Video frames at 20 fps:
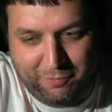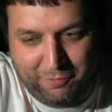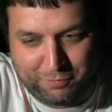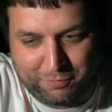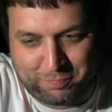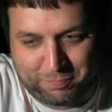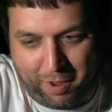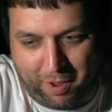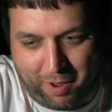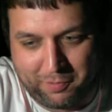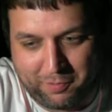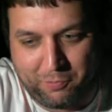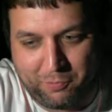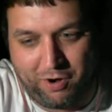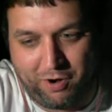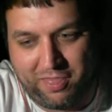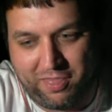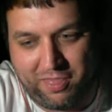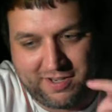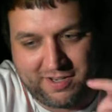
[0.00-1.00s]
was probably
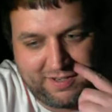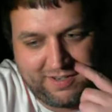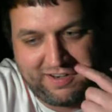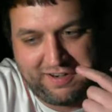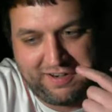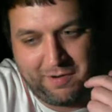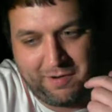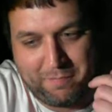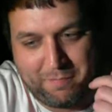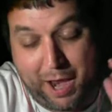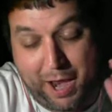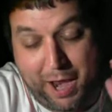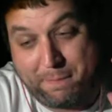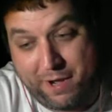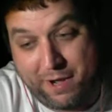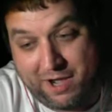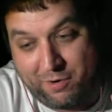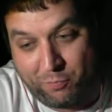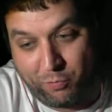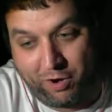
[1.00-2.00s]
in my
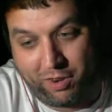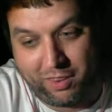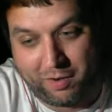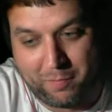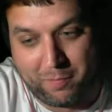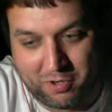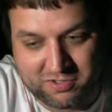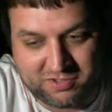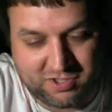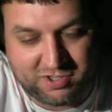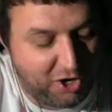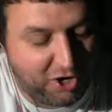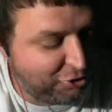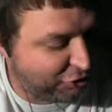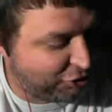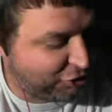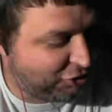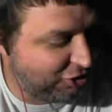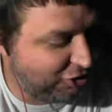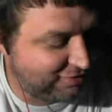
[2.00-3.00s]
opinion, one of the most
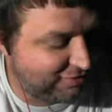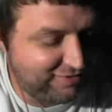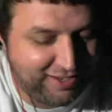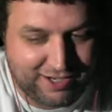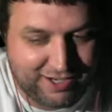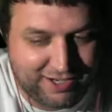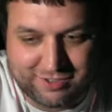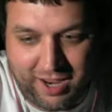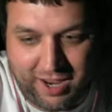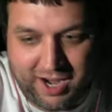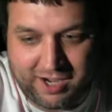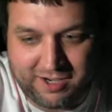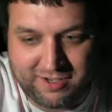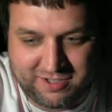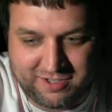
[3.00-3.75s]
undercooked and